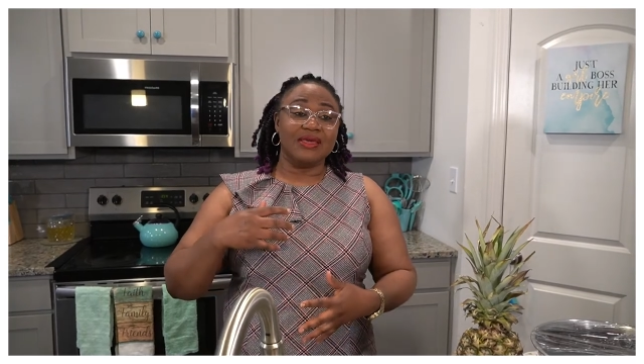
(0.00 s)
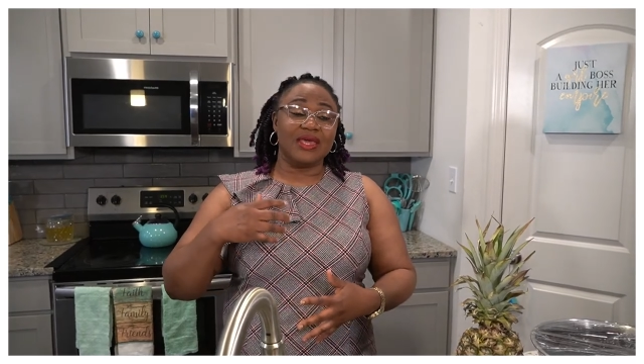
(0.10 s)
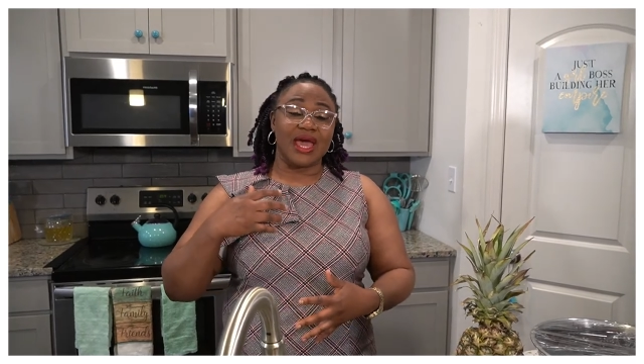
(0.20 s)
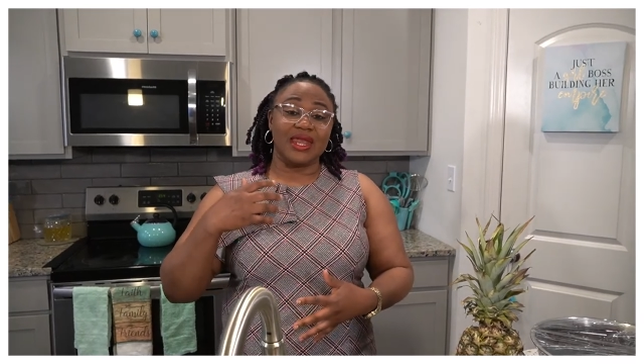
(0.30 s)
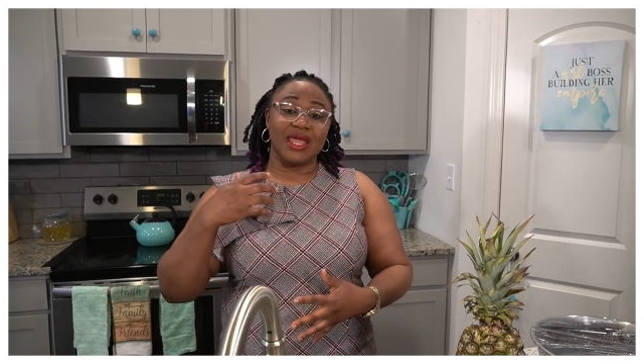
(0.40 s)

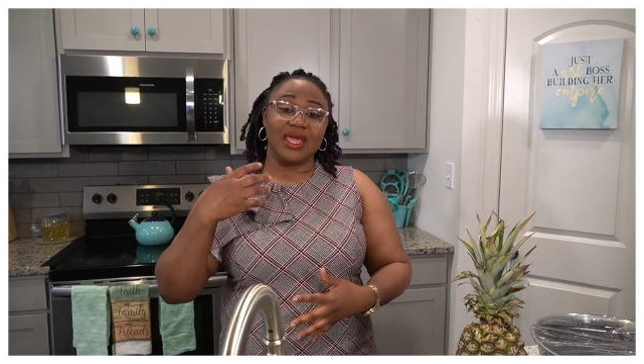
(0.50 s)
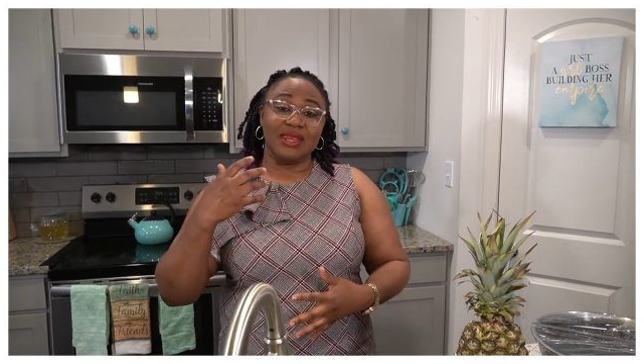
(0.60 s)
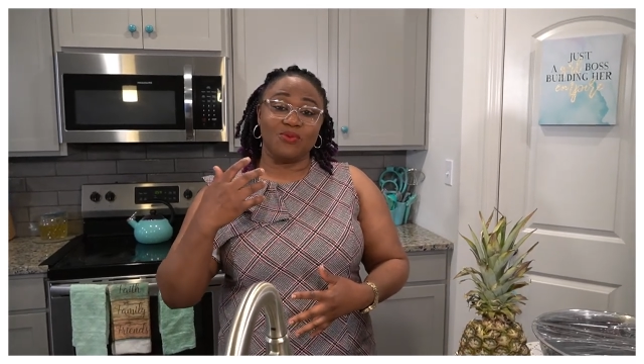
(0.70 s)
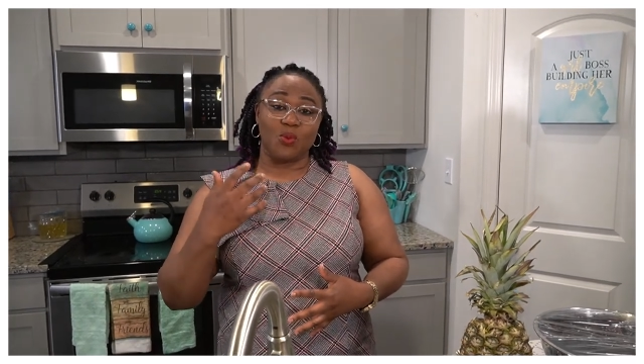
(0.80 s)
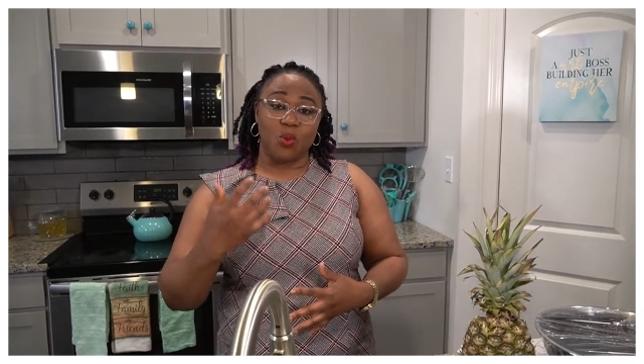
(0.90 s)

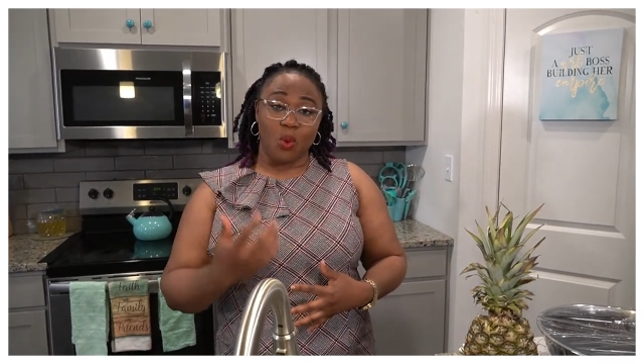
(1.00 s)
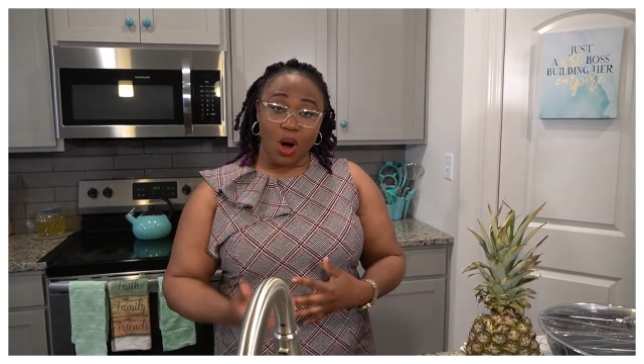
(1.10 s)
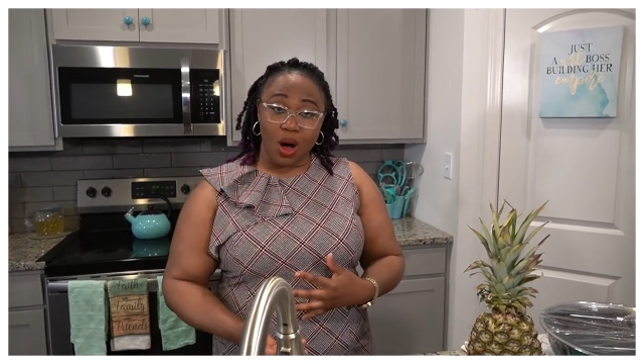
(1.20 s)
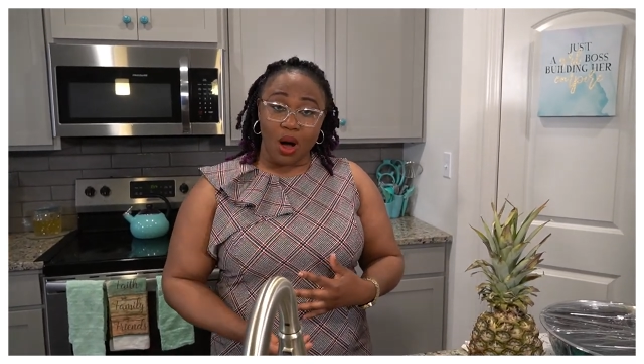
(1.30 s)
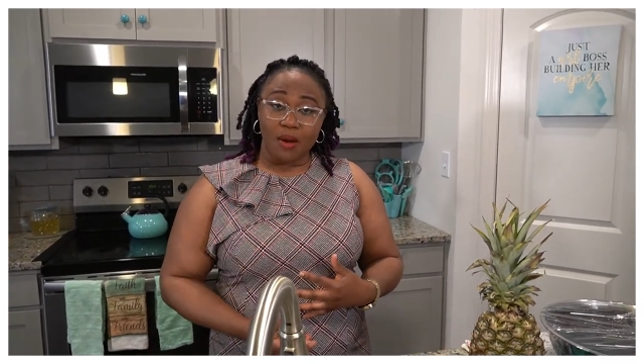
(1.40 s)
getting
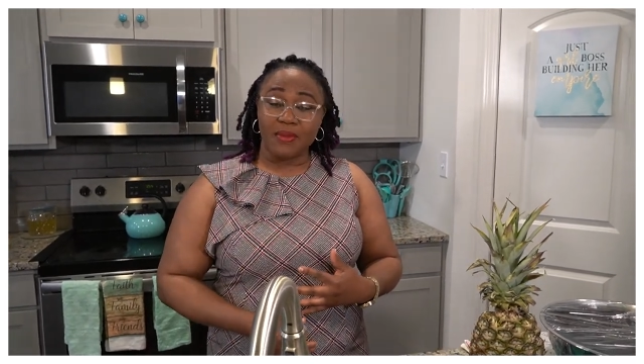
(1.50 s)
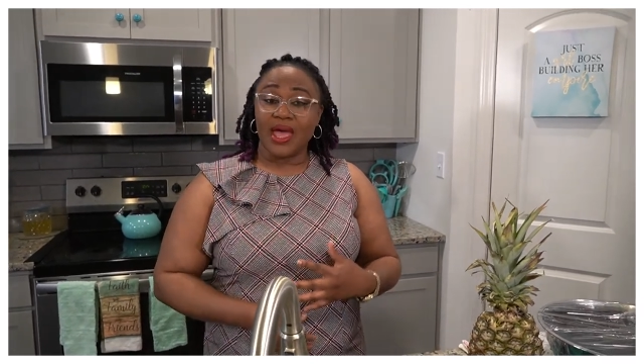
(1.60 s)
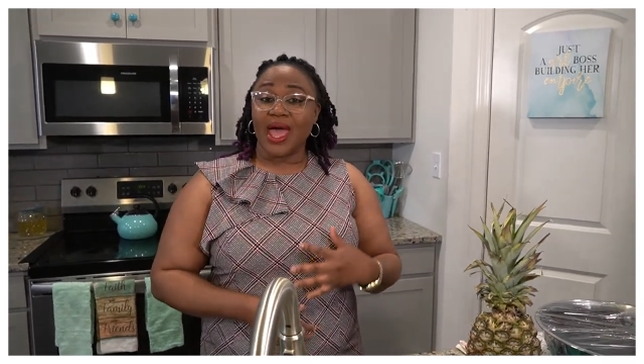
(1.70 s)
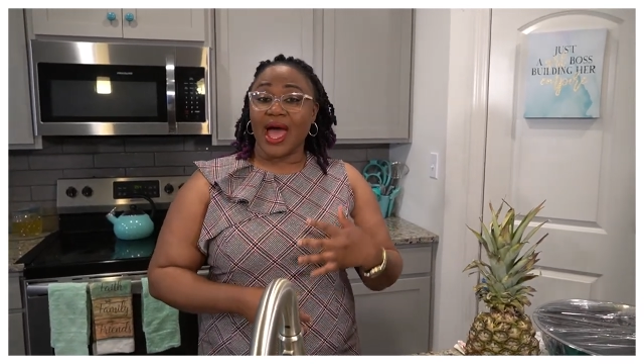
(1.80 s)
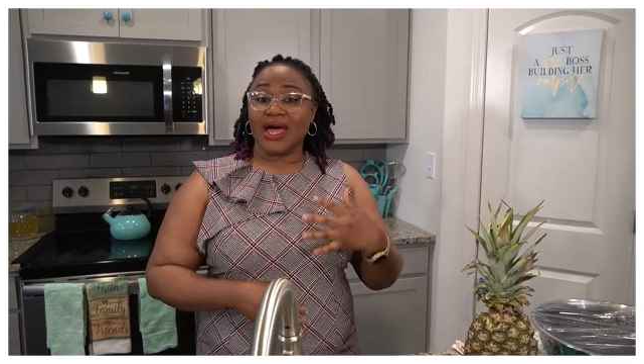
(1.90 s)
warm
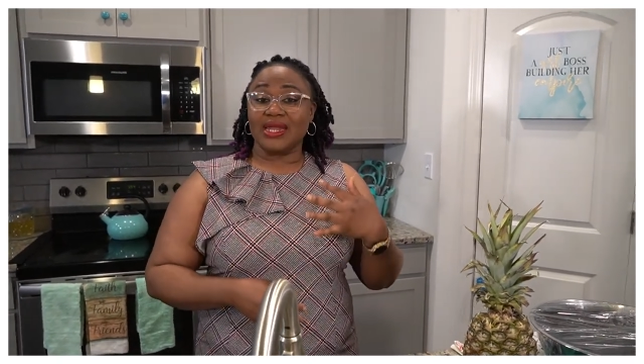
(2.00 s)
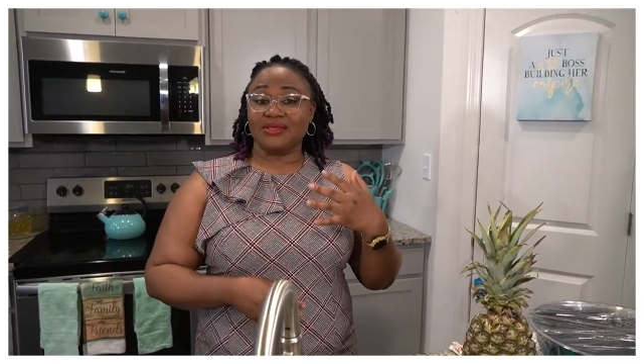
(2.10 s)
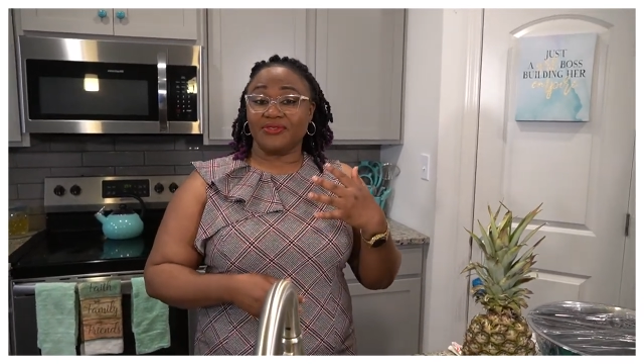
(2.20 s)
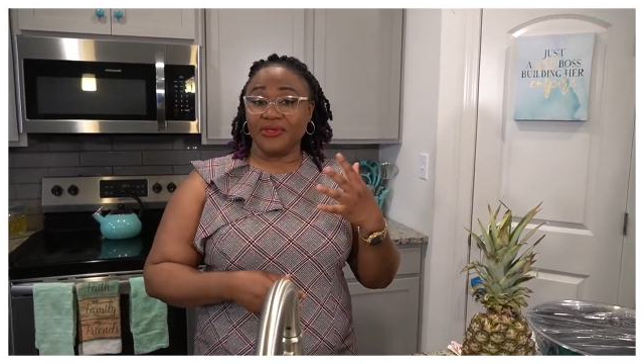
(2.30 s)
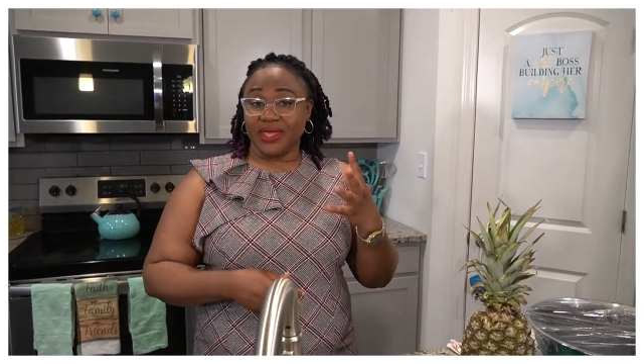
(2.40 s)
and
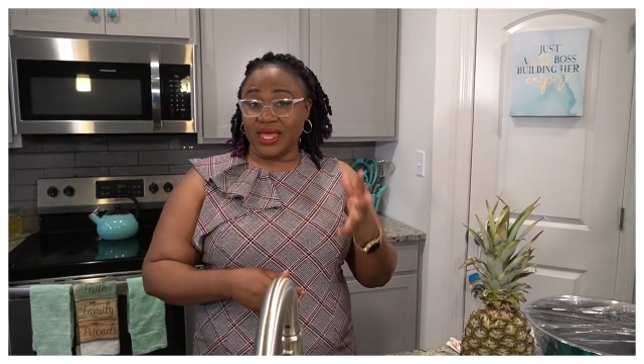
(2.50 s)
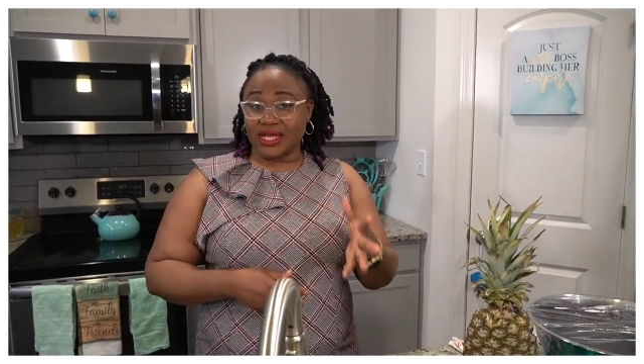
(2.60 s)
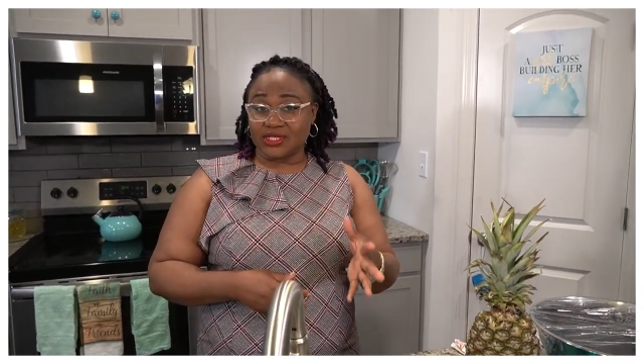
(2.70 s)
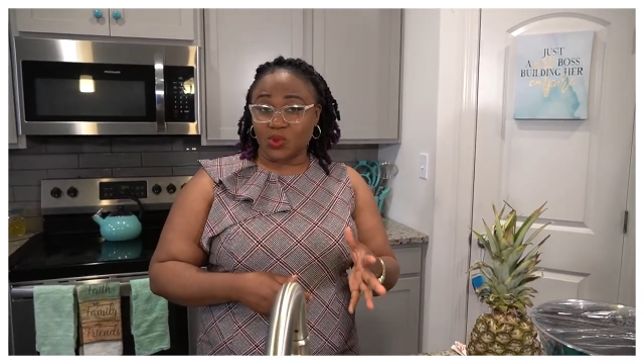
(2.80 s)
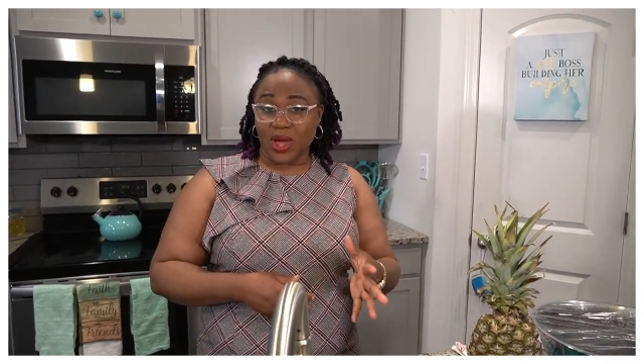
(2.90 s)
the
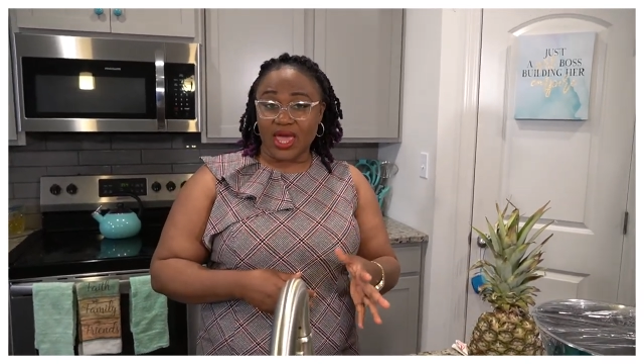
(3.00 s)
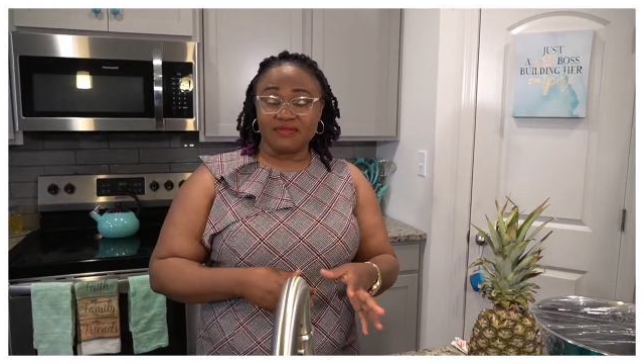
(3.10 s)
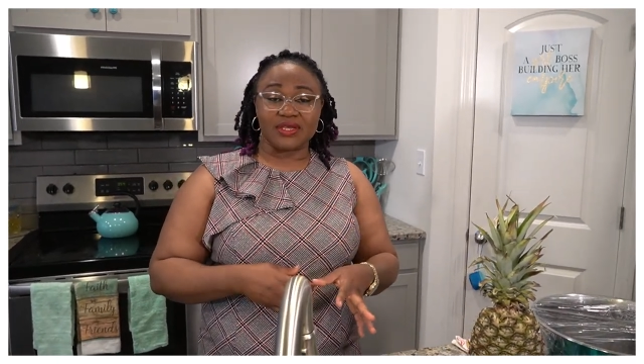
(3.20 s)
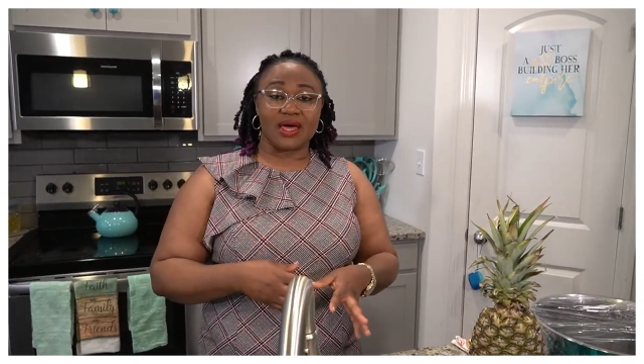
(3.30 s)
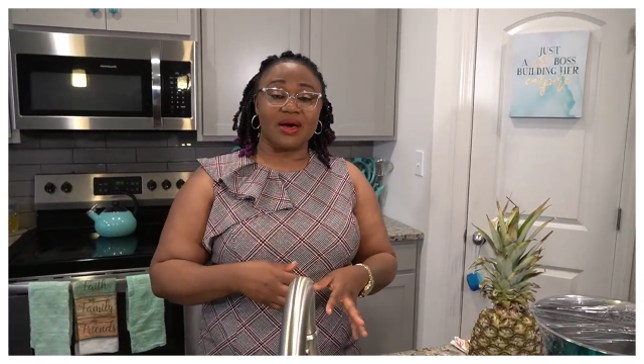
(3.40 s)
heat
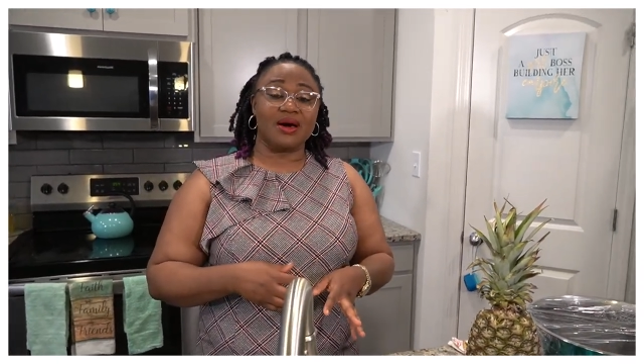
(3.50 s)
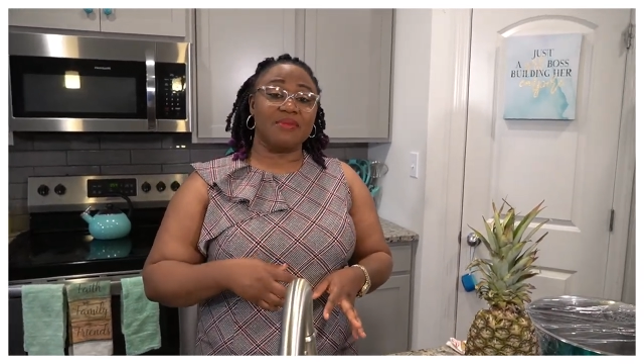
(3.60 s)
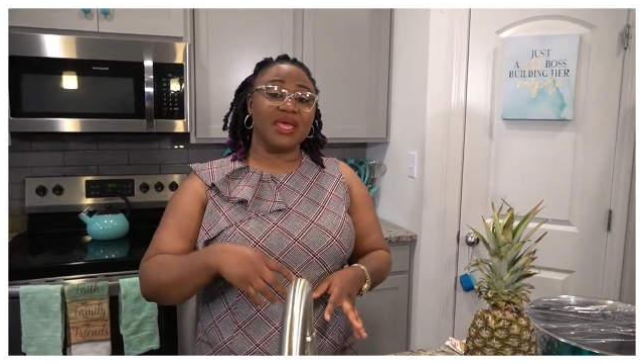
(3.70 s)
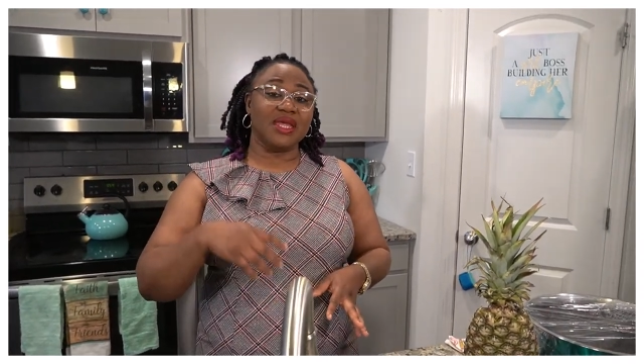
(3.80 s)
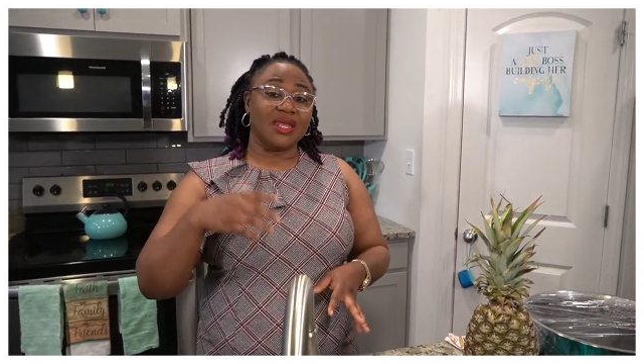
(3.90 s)
waves are
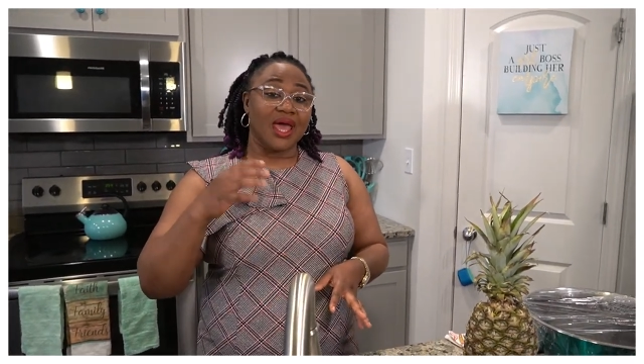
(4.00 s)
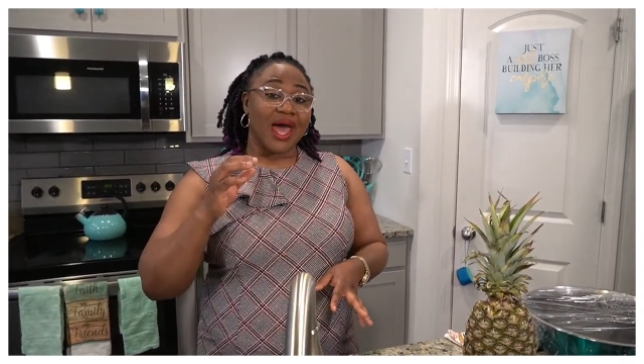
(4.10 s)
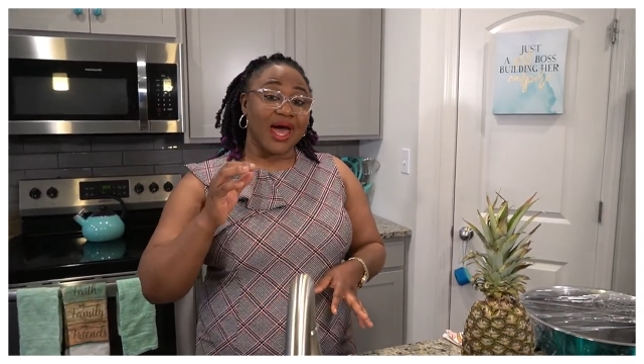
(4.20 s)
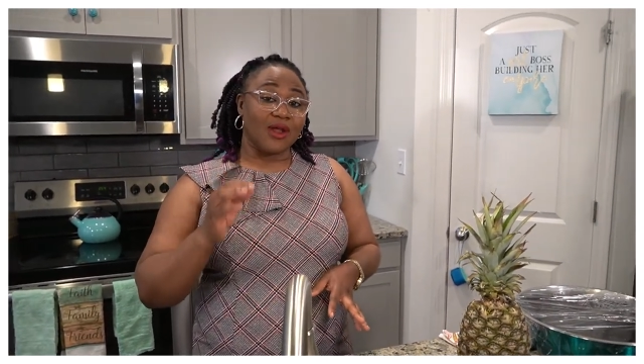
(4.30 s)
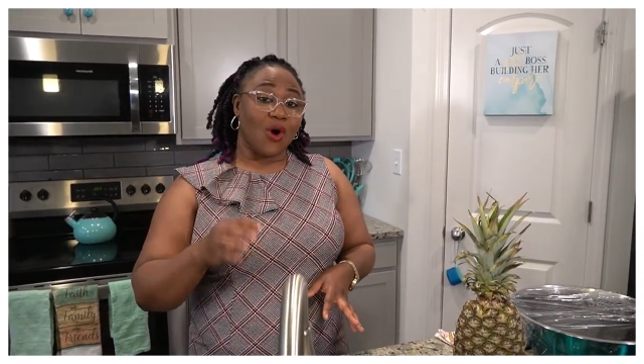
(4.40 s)
coming, and